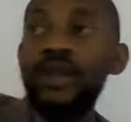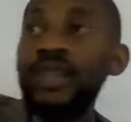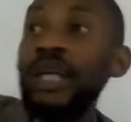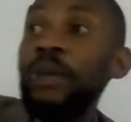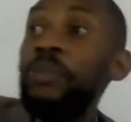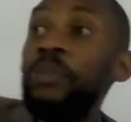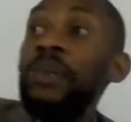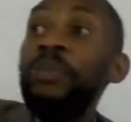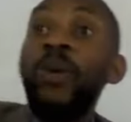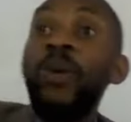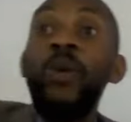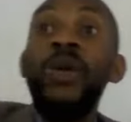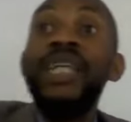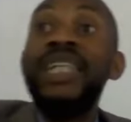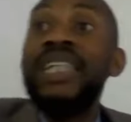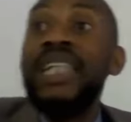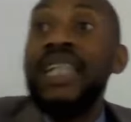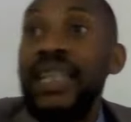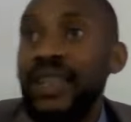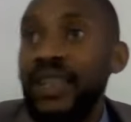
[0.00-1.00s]
The people we
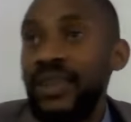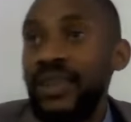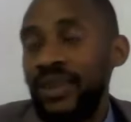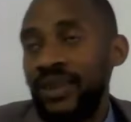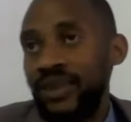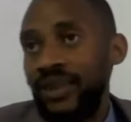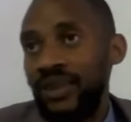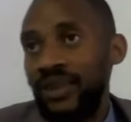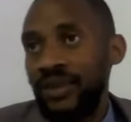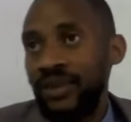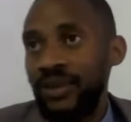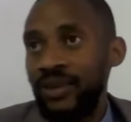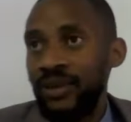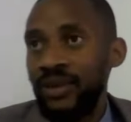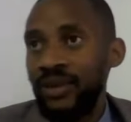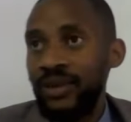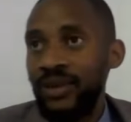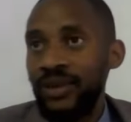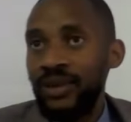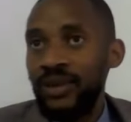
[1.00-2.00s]
see.
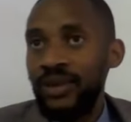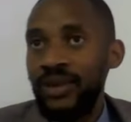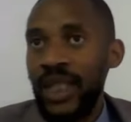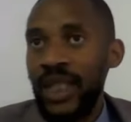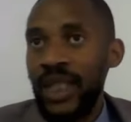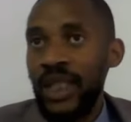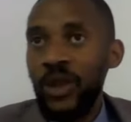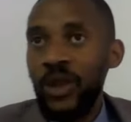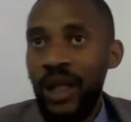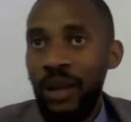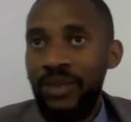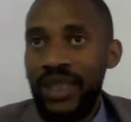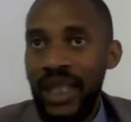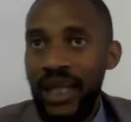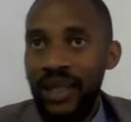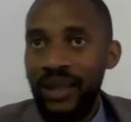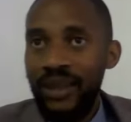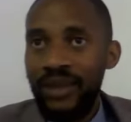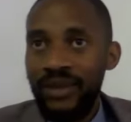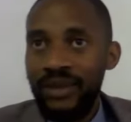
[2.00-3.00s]
That's what I'm
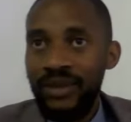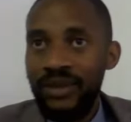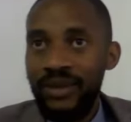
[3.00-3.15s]
saying.